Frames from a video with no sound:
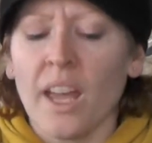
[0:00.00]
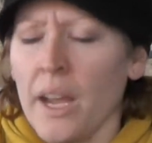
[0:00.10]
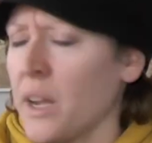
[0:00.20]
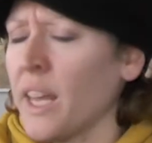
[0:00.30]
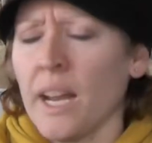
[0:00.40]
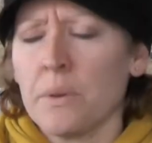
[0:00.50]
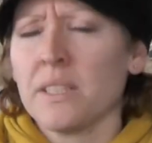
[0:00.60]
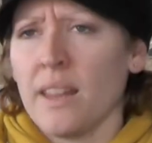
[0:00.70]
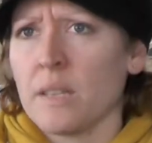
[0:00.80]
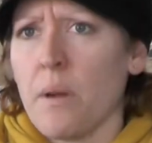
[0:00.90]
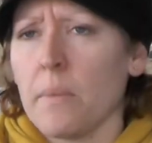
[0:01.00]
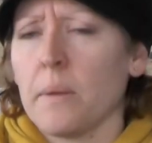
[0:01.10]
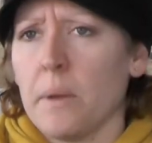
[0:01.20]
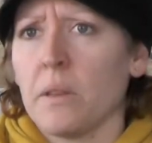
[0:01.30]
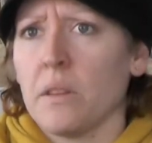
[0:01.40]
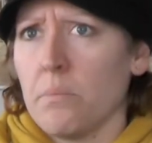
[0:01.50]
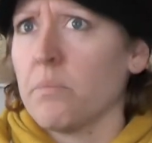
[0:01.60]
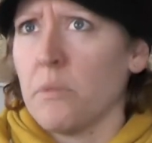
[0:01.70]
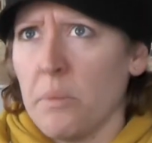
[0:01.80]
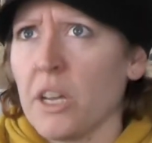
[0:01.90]
Again, I would say that's probably been
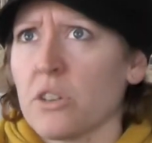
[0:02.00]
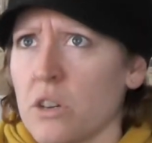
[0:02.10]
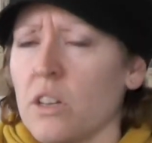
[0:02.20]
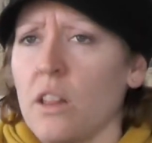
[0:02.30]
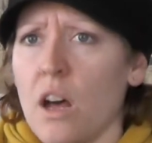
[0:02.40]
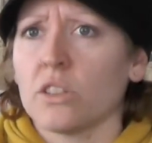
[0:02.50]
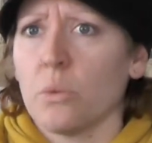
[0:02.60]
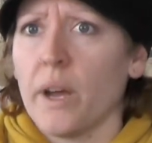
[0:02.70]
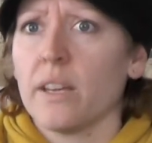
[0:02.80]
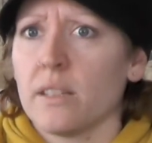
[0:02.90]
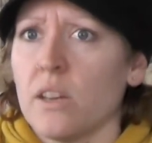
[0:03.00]
the biggest hurdle along the way is